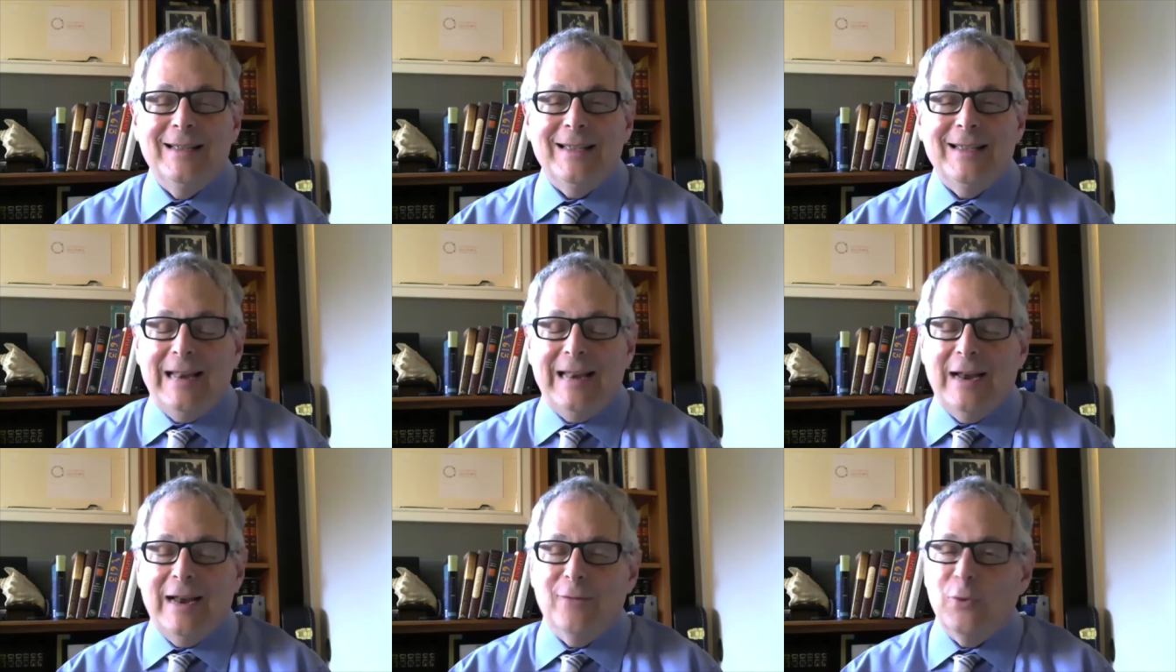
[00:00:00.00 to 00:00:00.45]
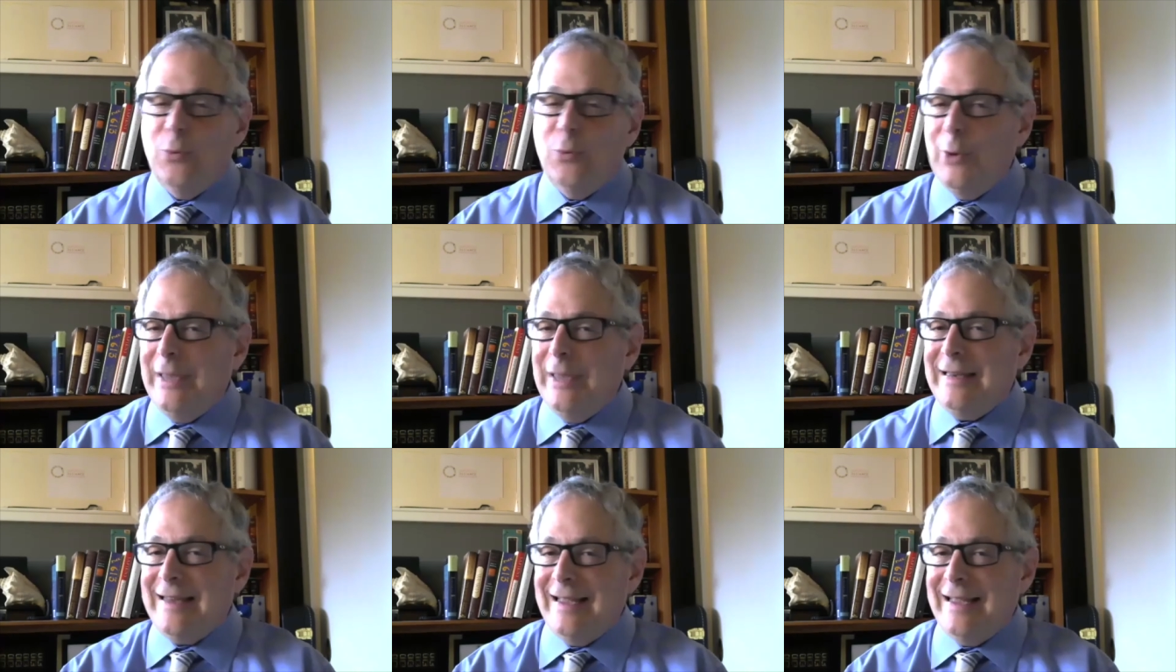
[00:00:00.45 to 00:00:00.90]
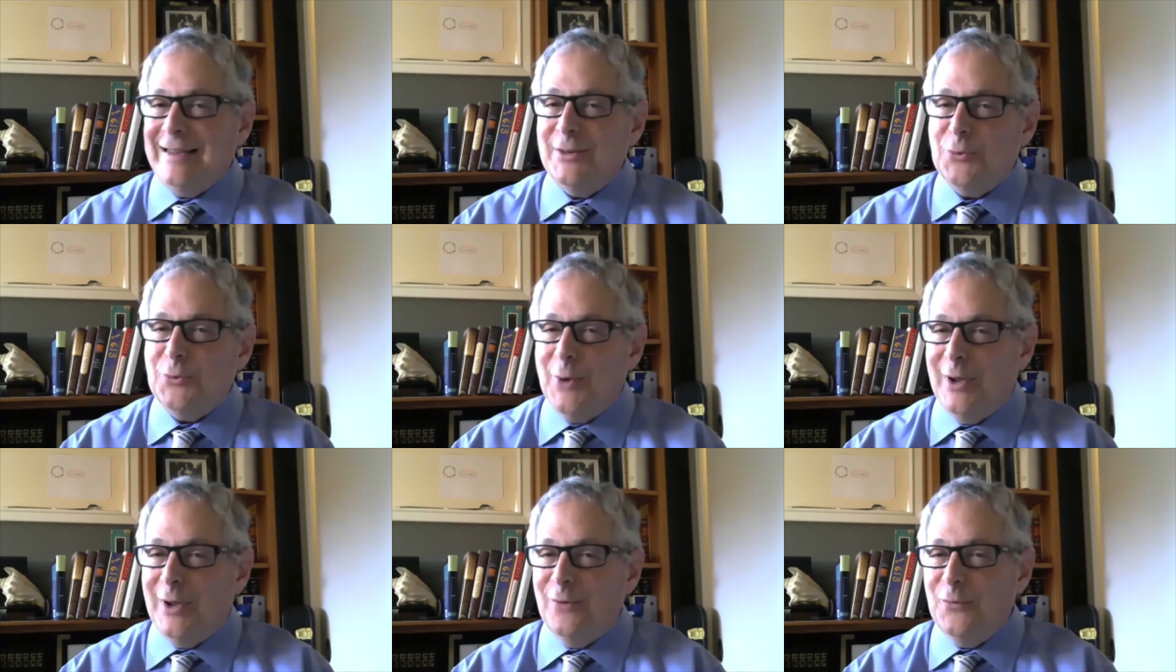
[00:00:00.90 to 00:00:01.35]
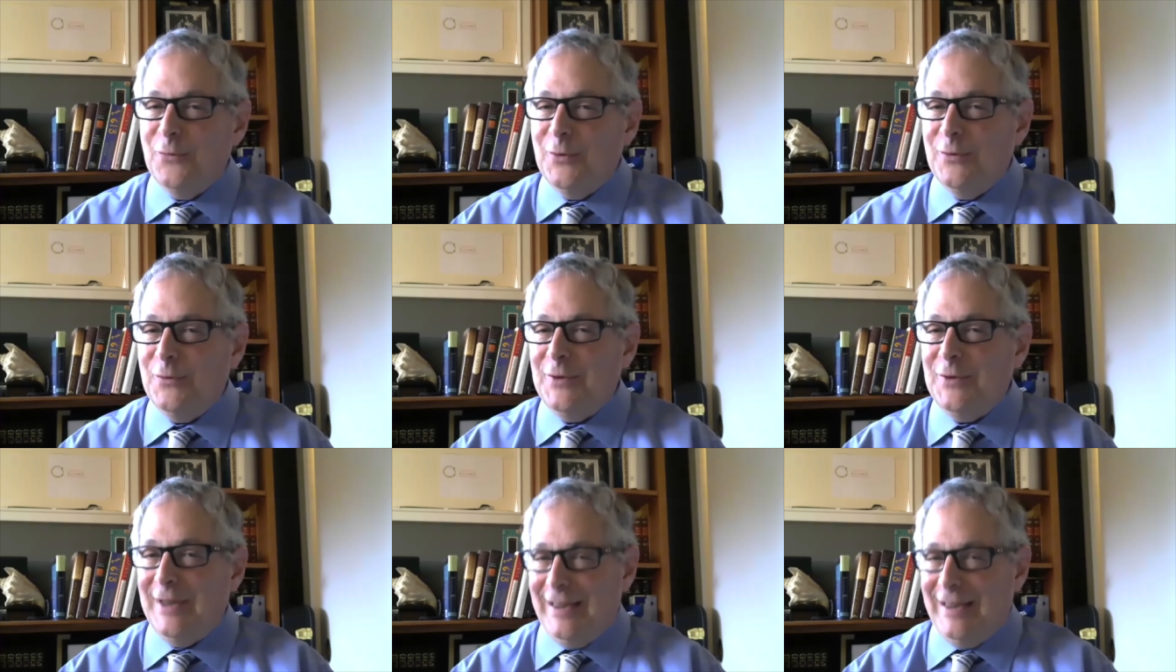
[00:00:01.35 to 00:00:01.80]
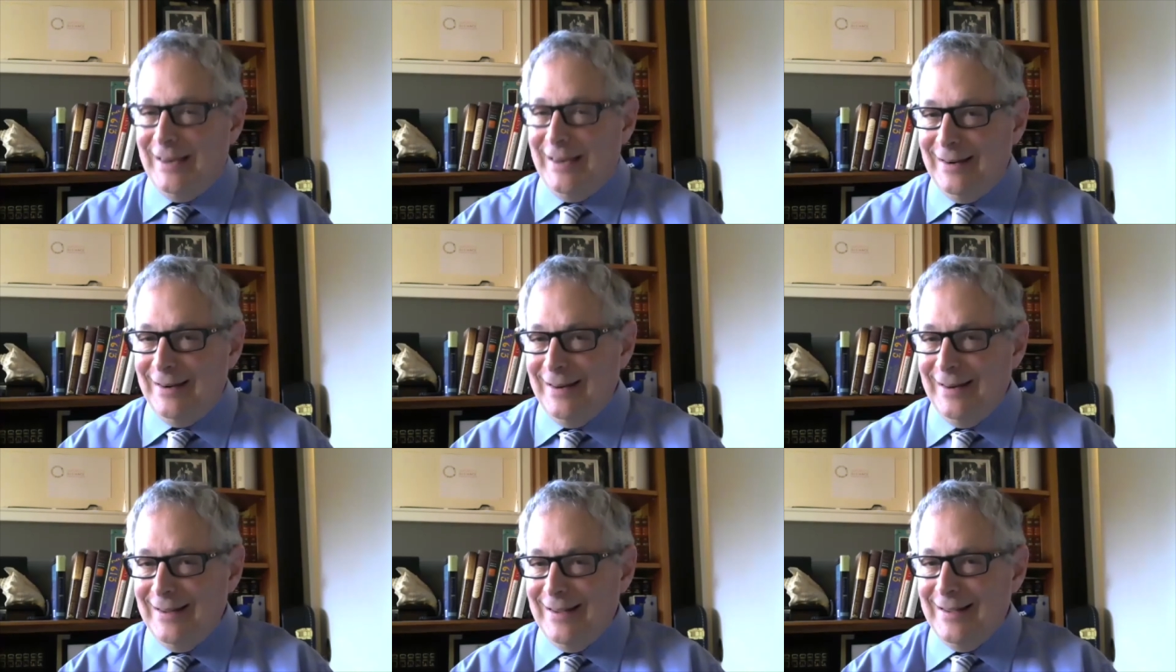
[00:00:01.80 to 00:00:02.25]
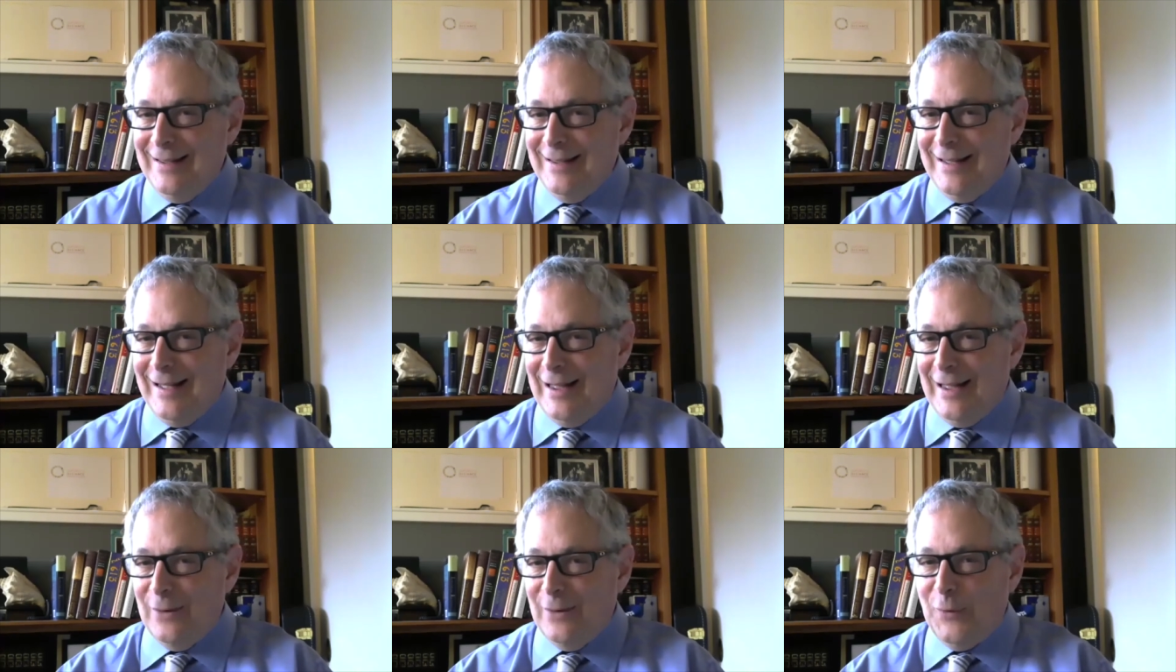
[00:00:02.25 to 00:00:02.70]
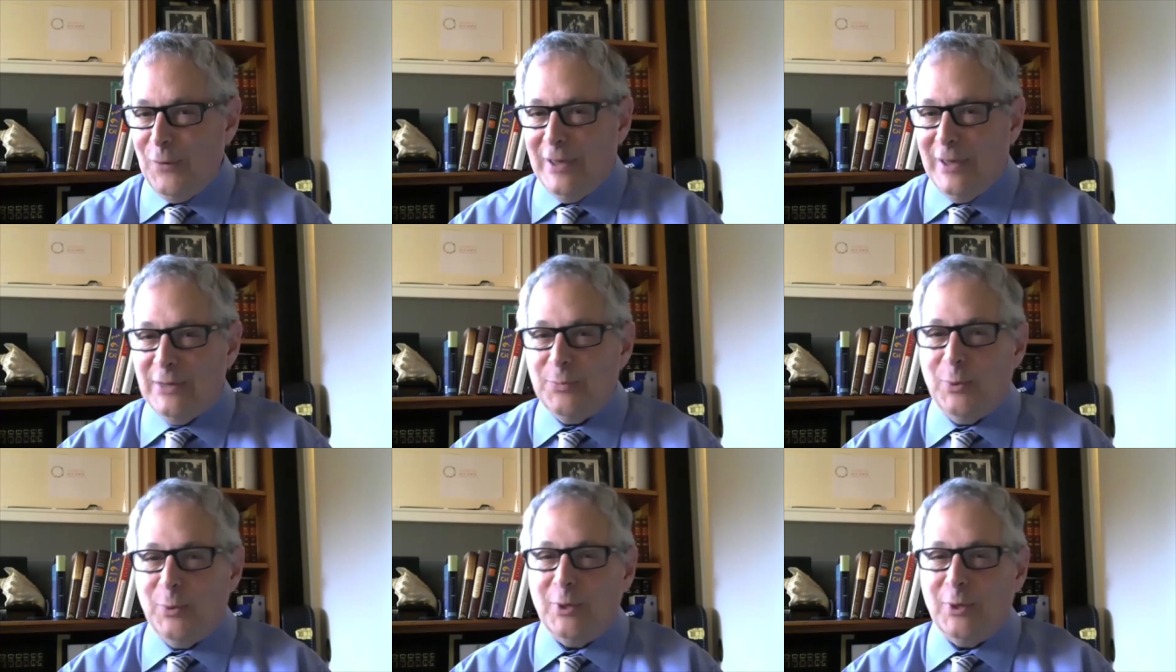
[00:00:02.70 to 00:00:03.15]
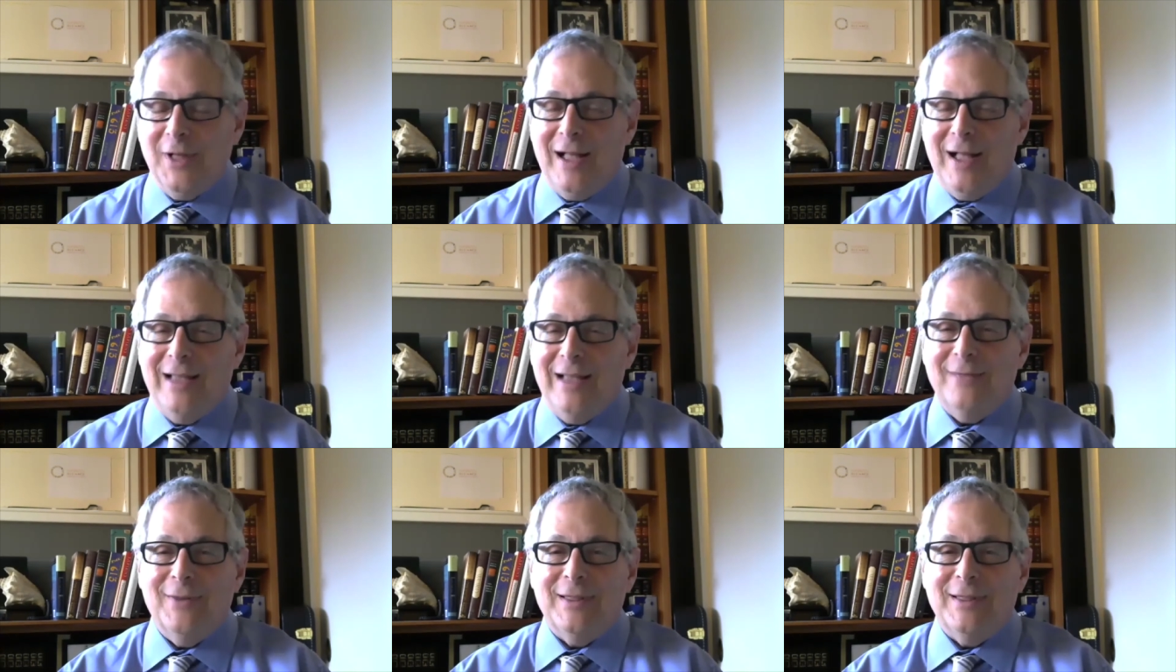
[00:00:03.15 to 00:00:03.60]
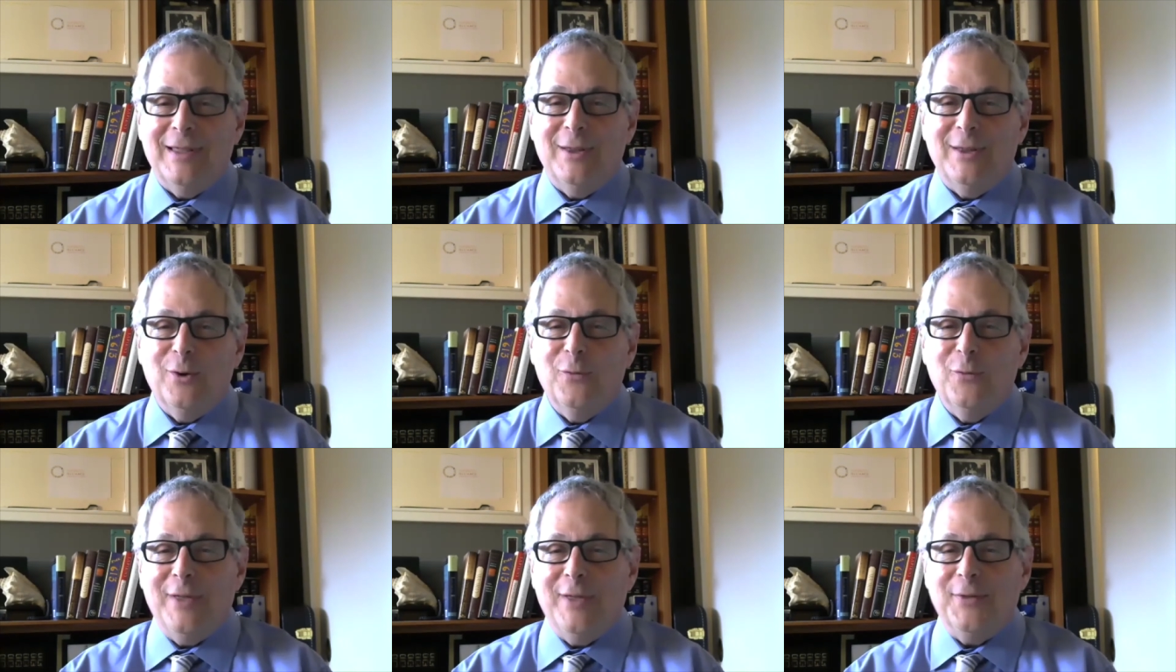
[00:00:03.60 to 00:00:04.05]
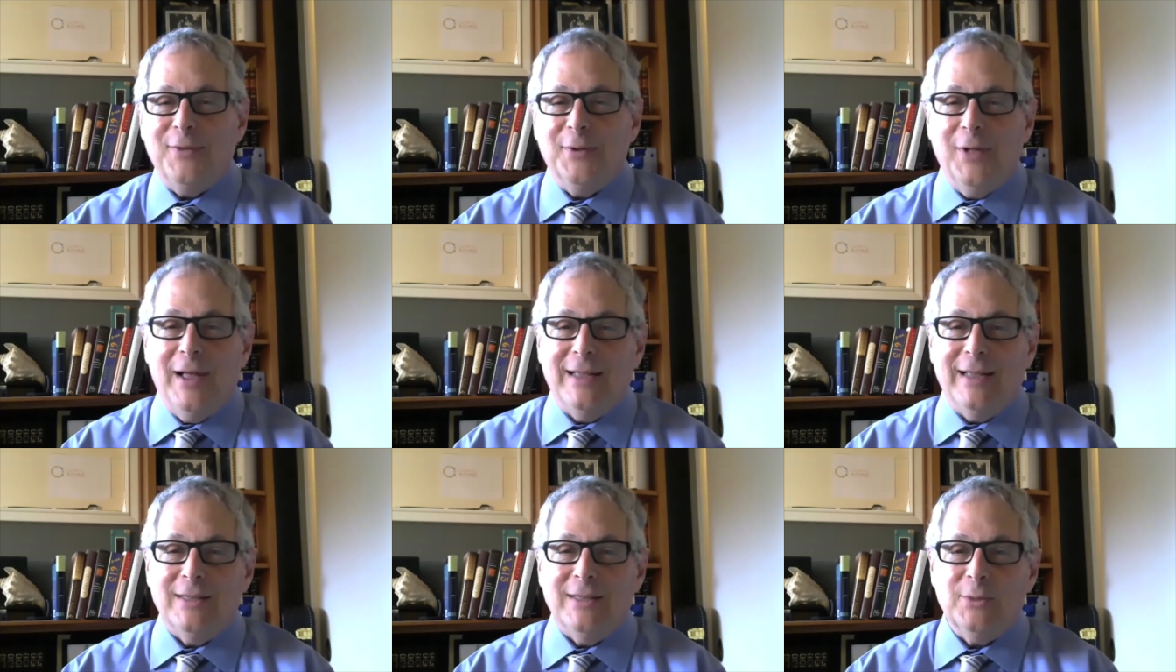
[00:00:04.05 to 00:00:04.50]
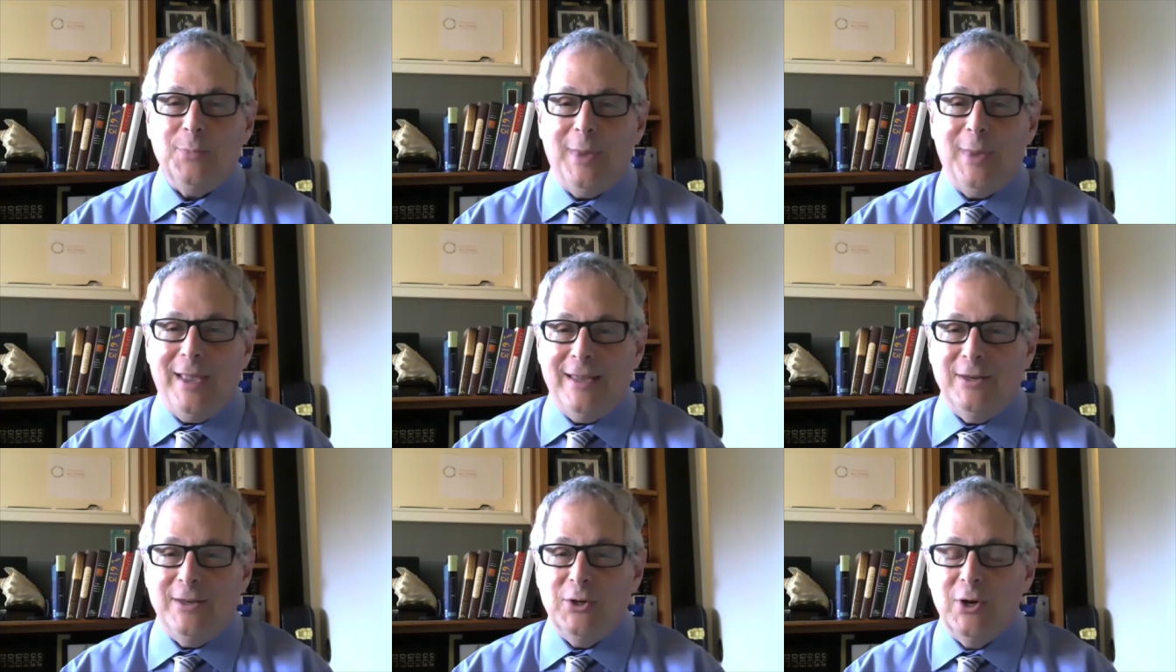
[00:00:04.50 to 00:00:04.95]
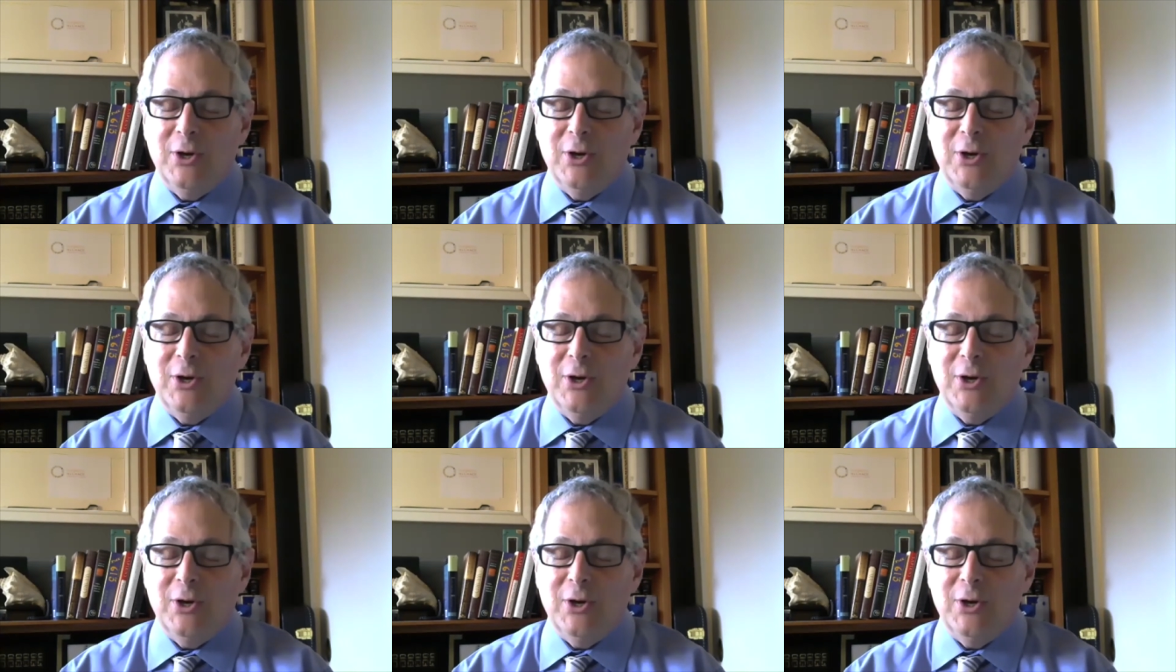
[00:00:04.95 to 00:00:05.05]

And every weekday at 12:15 on Facebook Live on the Interfaith Alliance page,